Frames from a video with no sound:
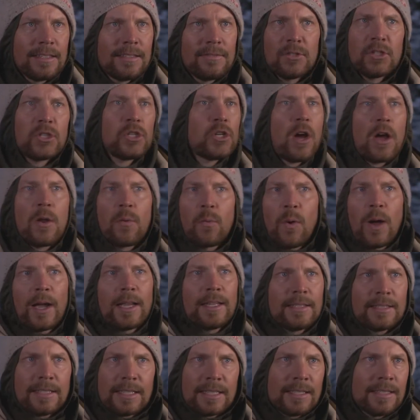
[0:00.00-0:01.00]
and Sean
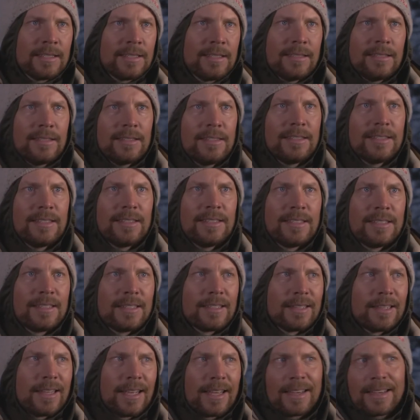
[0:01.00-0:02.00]
White did.
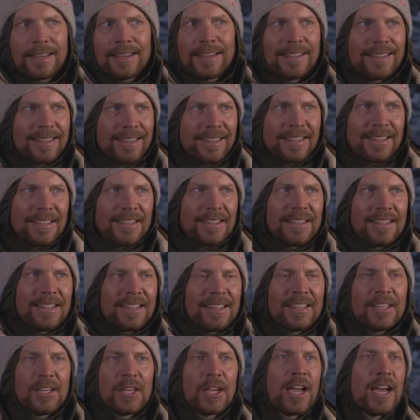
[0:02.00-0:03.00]
Like,
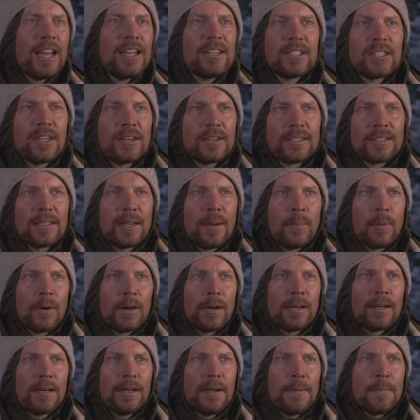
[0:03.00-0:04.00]
you gotta start
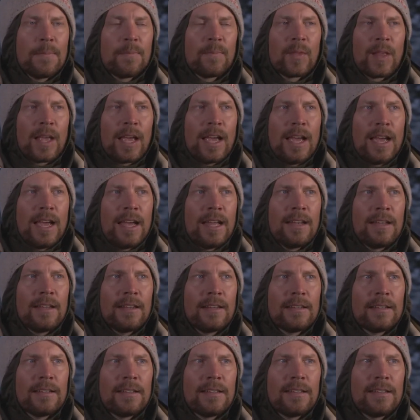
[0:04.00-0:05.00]
somewhere. And
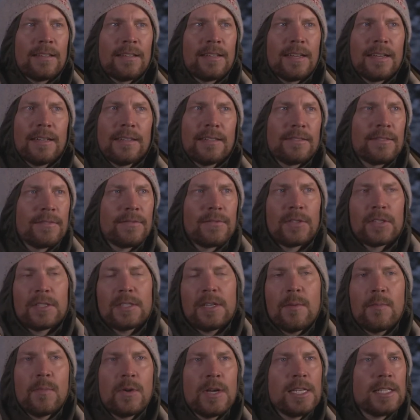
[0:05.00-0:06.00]
for
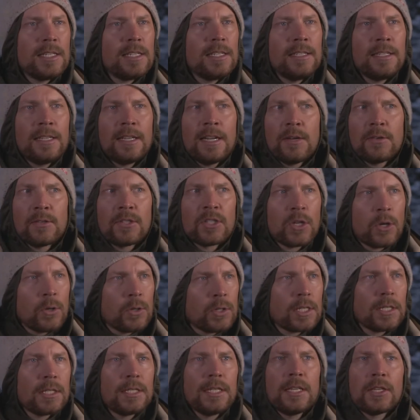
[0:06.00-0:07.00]
some reason, you know,
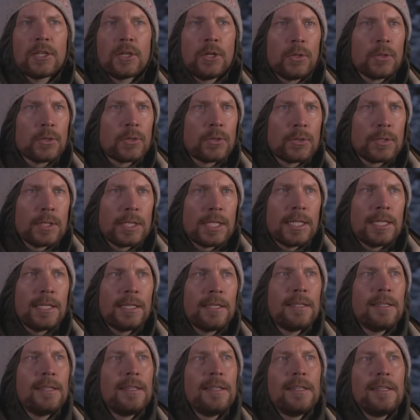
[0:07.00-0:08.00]
socially, culturally,
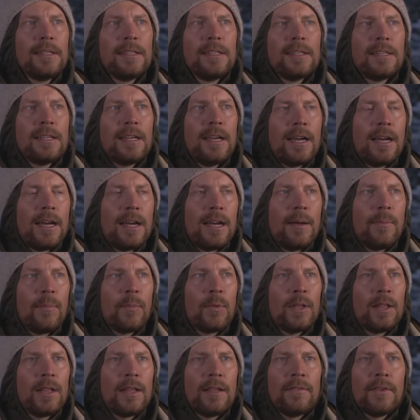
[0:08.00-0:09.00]

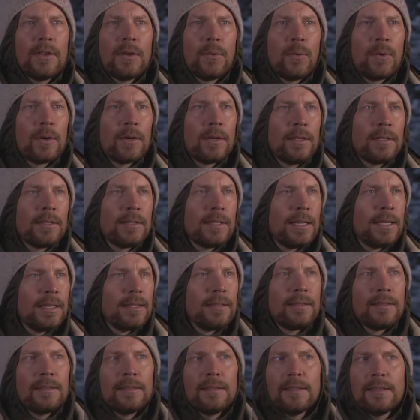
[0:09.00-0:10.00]
we live in a world
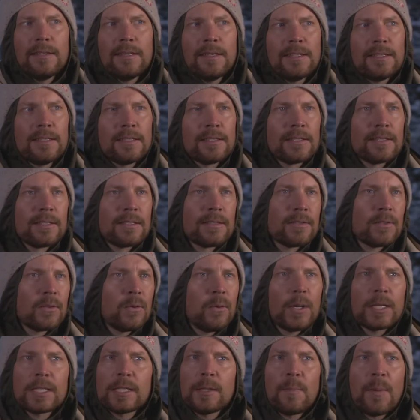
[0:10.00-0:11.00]
that is
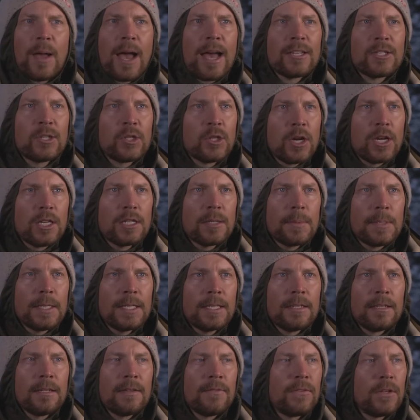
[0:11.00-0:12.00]
quick to pass
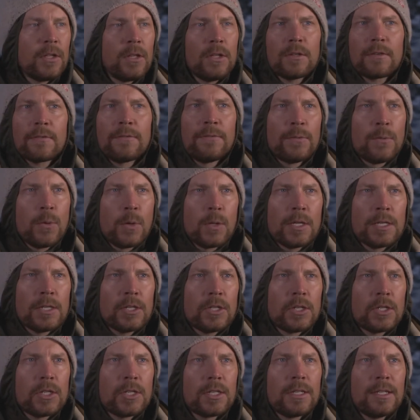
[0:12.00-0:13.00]
judgment, and if you look
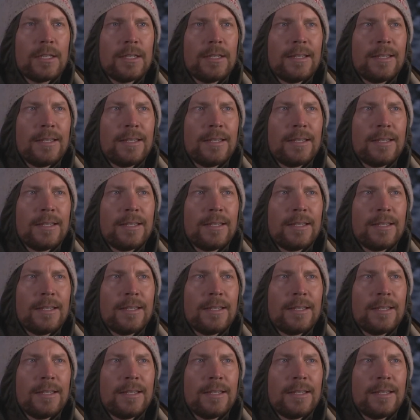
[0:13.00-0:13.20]
foolish,